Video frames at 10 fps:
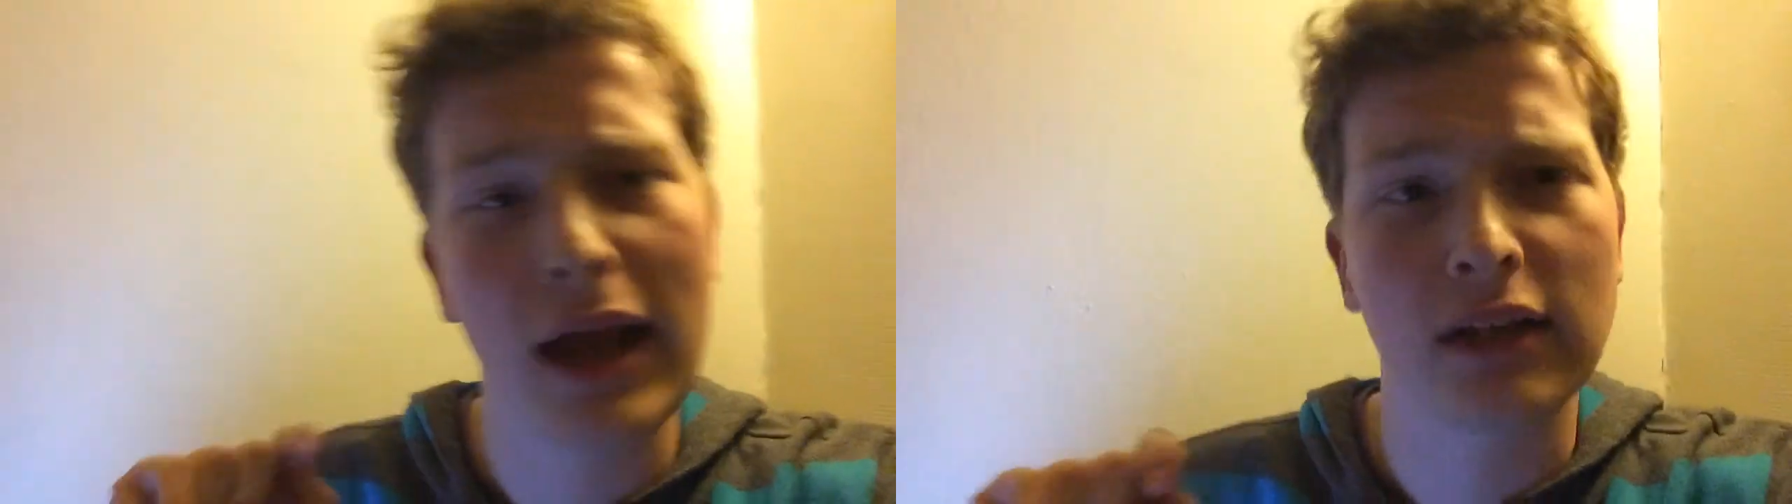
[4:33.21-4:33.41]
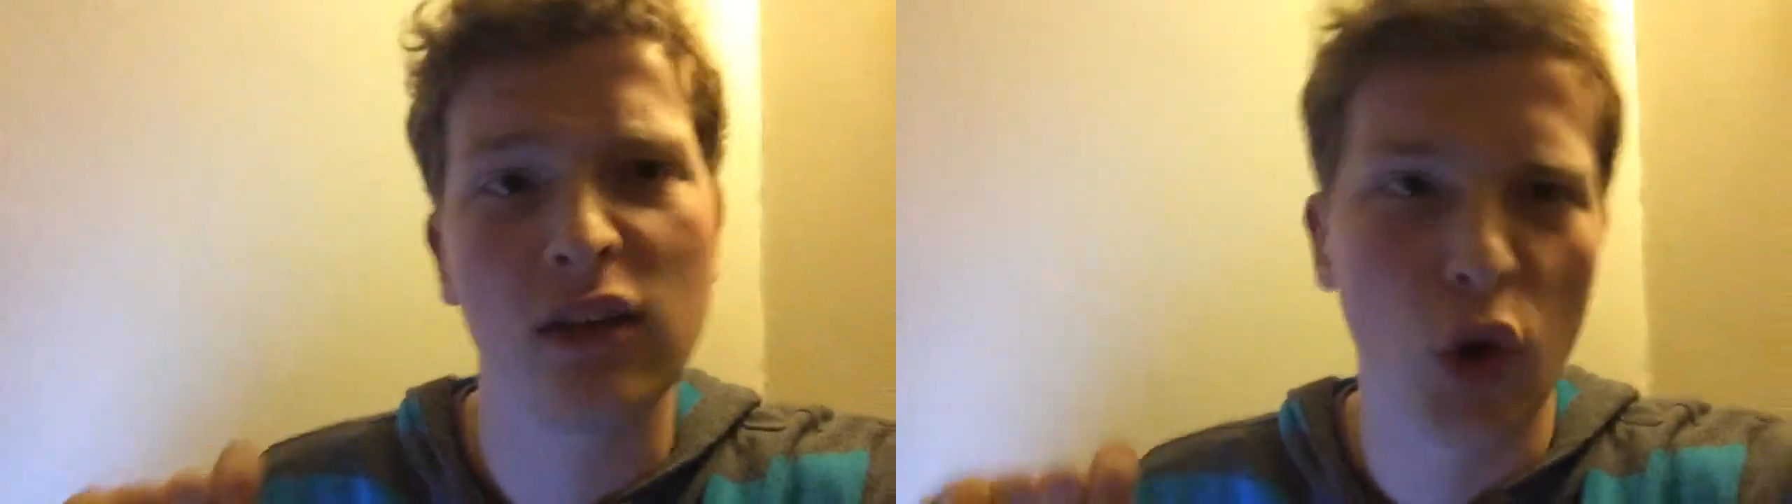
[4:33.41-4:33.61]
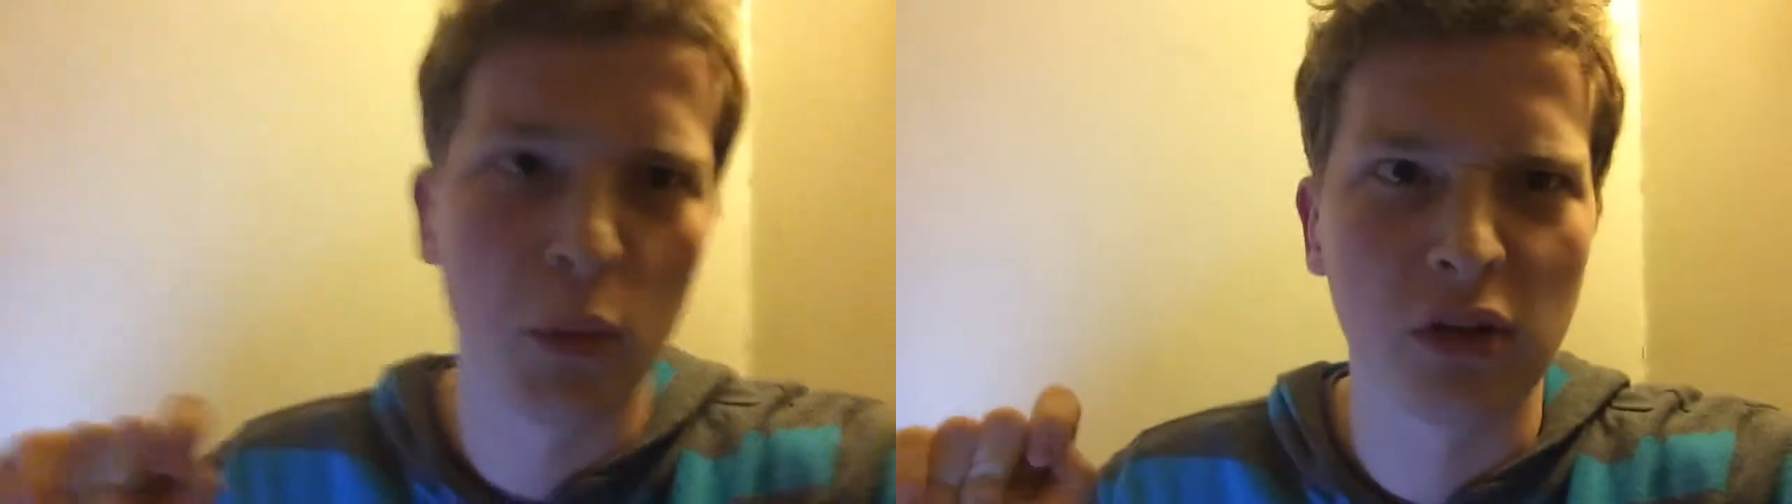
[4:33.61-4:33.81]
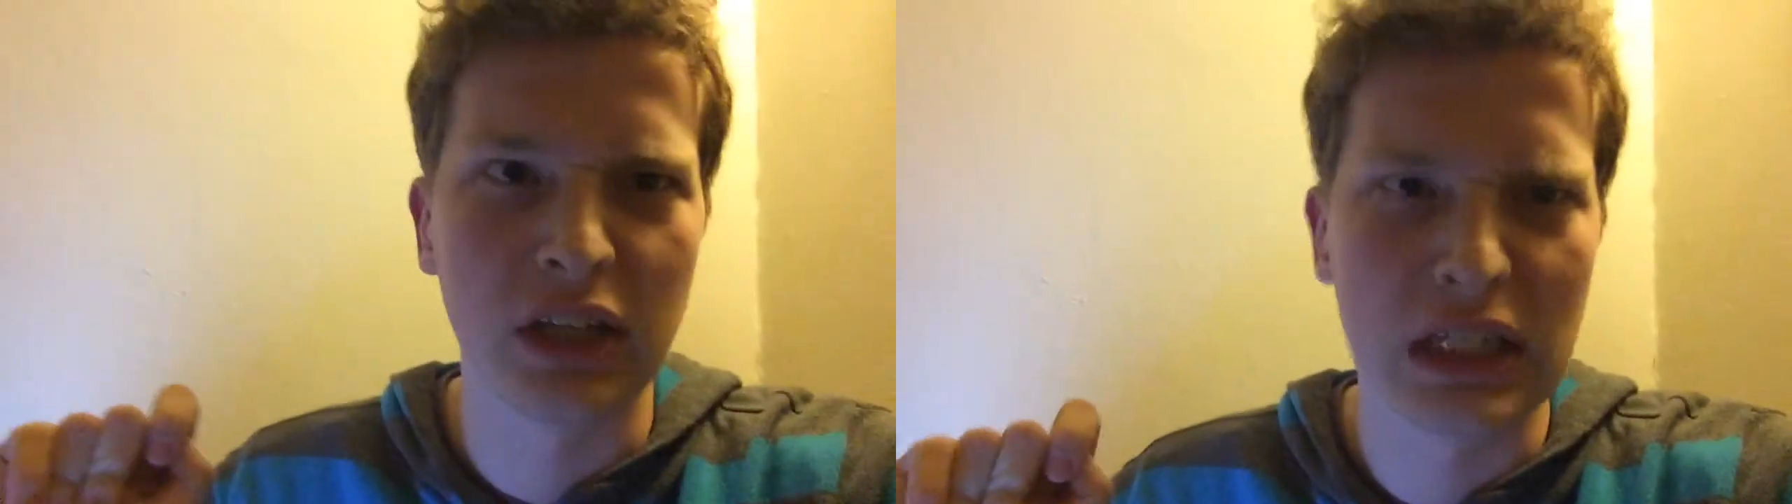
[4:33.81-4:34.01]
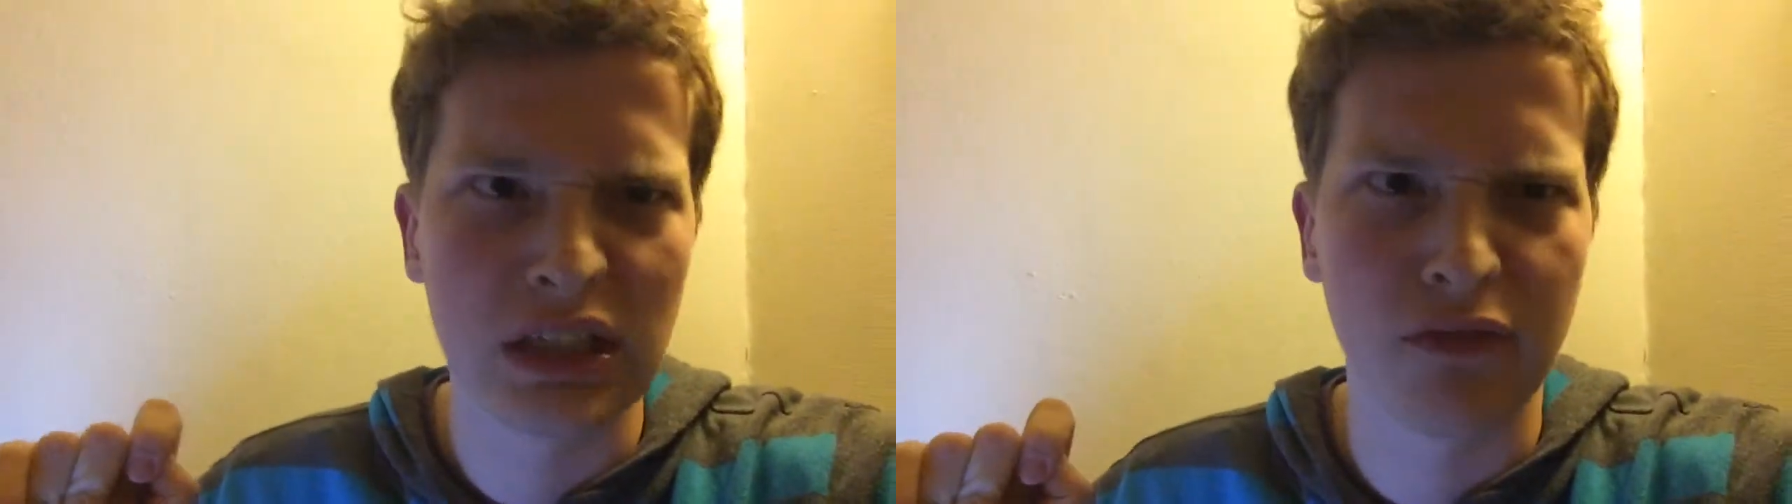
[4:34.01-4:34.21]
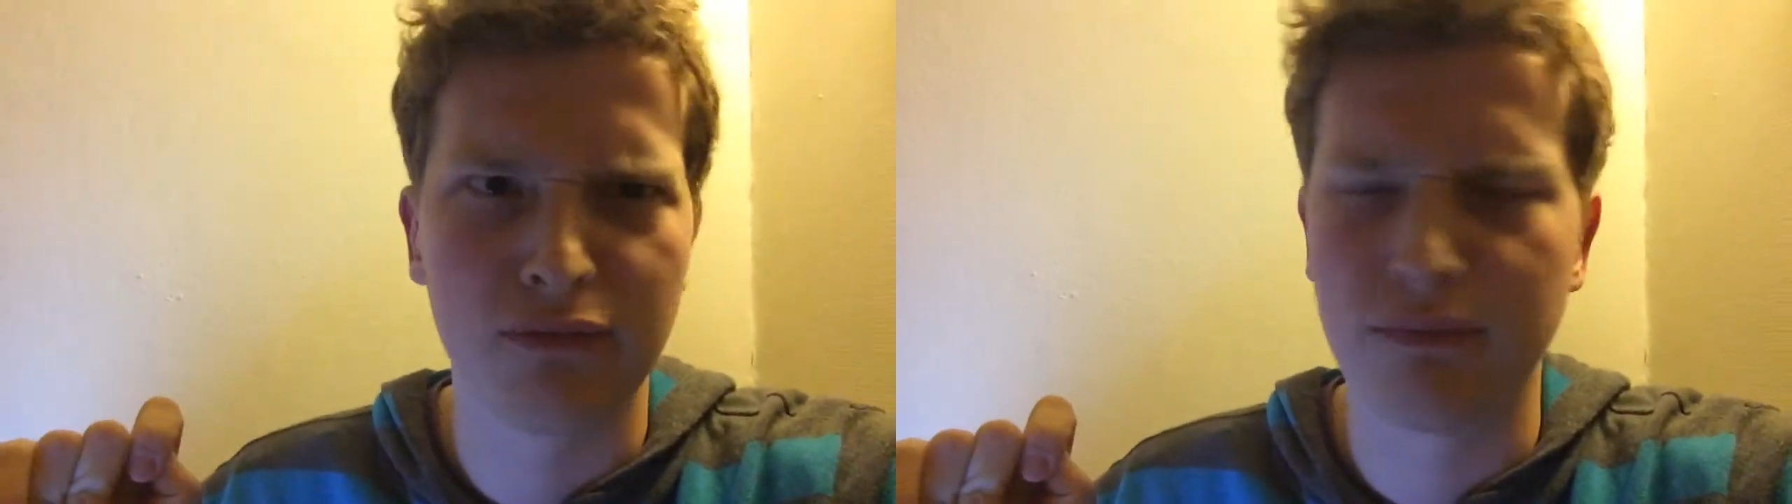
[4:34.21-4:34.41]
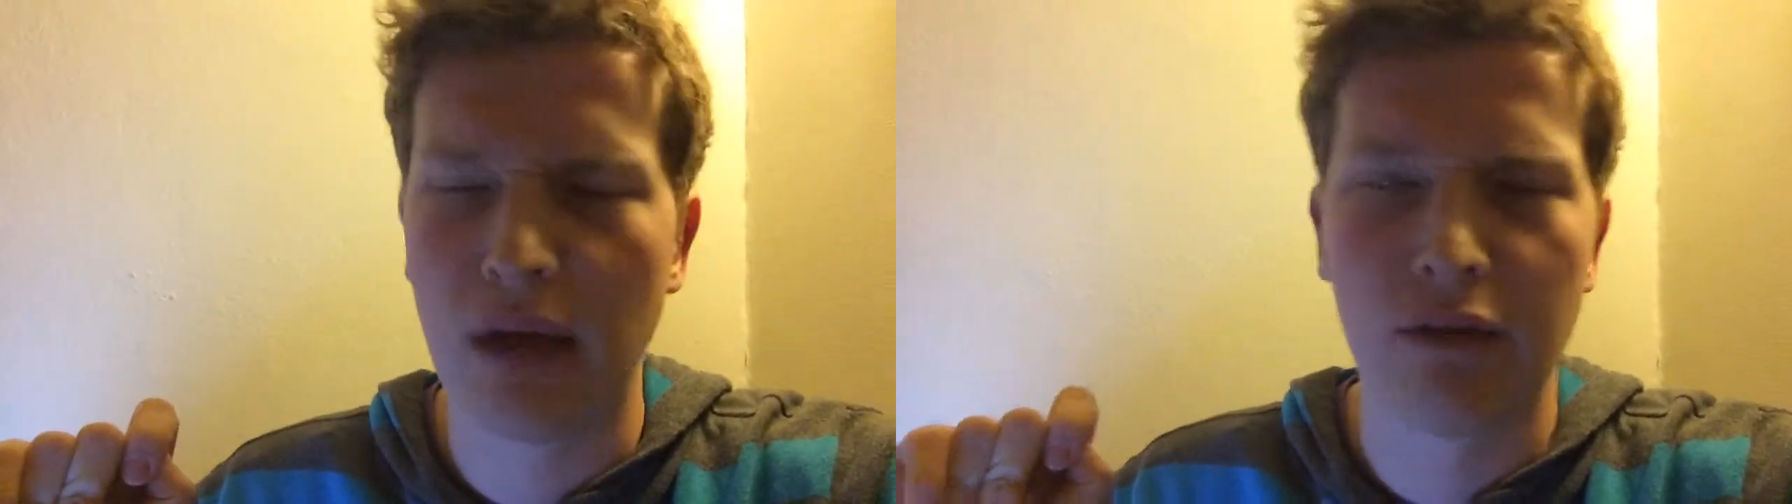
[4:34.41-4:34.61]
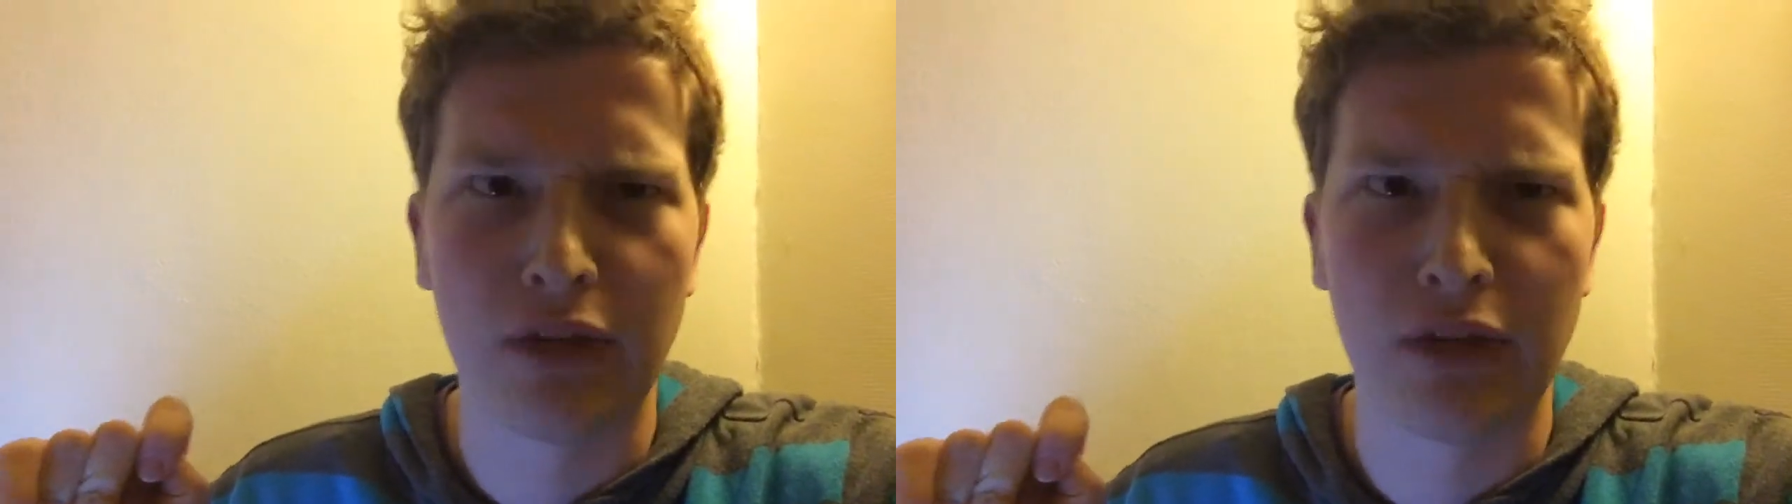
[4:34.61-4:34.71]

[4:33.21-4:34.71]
Back to the normalness of a